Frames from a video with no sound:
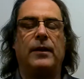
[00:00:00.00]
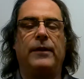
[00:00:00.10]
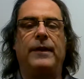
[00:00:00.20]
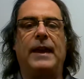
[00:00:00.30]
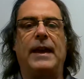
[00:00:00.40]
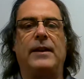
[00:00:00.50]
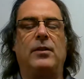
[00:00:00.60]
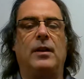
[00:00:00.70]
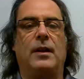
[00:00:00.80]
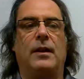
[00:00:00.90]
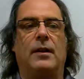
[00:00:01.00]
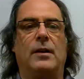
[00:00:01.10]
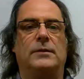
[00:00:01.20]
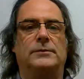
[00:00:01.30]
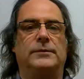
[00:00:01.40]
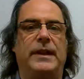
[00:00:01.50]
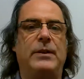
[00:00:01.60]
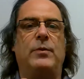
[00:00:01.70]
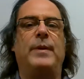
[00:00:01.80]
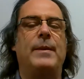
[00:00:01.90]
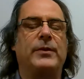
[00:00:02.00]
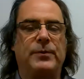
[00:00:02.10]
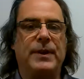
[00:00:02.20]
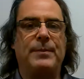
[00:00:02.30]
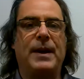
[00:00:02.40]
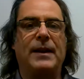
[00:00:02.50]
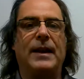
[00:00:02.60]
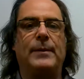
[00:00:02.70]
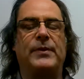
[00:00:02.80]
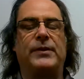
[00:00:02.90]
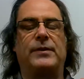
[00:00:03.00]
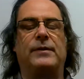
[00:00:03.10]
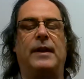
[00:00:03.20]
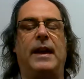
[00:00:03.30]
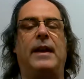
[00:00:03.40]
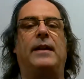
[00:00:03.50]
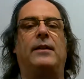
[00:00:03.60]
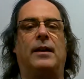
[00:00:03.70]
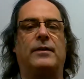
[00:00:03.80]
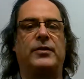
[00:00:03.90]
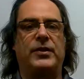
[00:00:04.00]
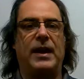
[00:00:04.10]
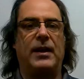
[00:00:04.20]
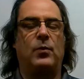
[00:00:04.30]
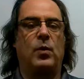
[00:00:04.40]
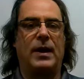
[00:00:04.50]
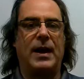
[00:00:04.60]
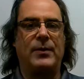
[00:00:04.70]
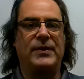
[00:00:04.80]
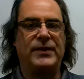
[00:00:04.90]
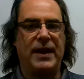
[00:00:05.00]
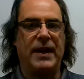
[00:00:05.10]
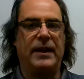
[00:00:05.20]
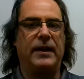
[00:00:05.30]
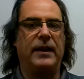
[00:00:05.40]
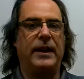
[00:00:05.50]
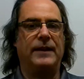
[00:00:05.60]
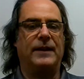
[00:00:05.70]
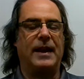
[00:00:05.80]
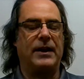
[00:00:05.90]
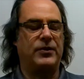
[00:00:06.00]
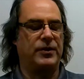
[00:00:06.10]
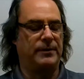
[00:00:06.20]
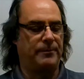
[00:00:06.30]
then he would be able to read my lips and understand what I was saying in the lecture.